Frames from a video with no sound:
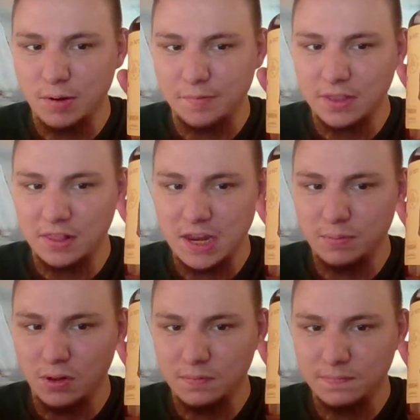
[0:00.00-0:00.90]
with the
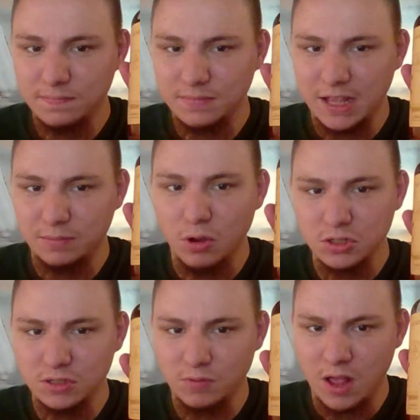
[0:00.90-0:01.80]
label, like
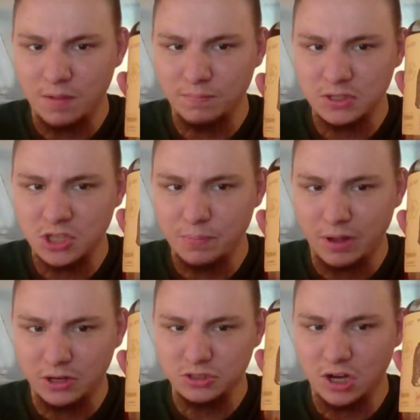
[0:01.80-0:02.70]
most whiskey
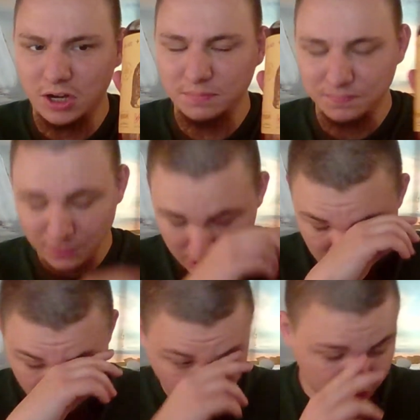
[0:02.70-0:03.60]
bottles are,
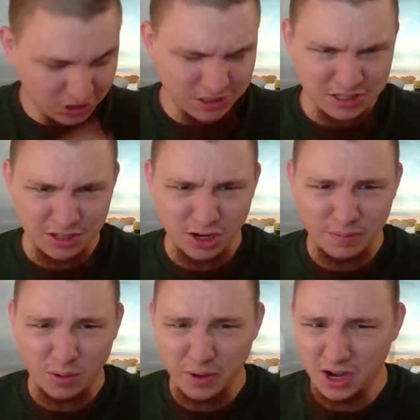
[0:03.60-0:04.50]
which is just a little
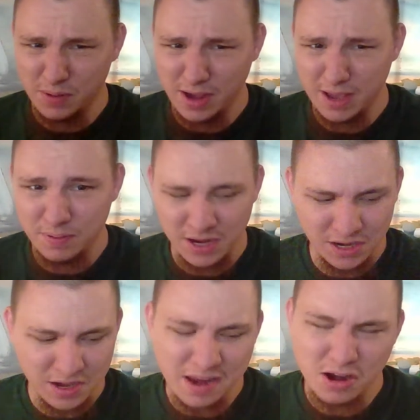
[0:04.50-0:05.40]
bit weird in my
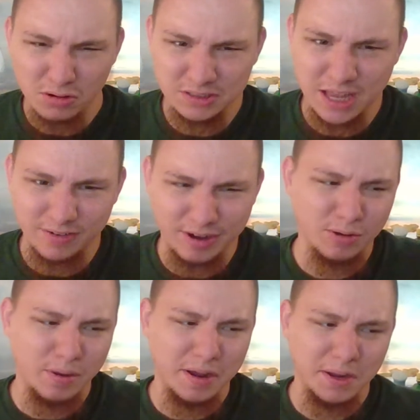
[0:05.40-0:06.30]
opinion. I noticed that right
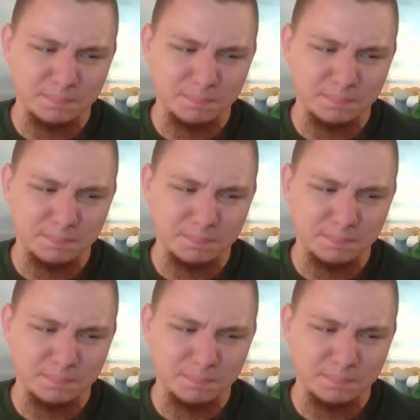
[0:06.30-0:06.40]
away.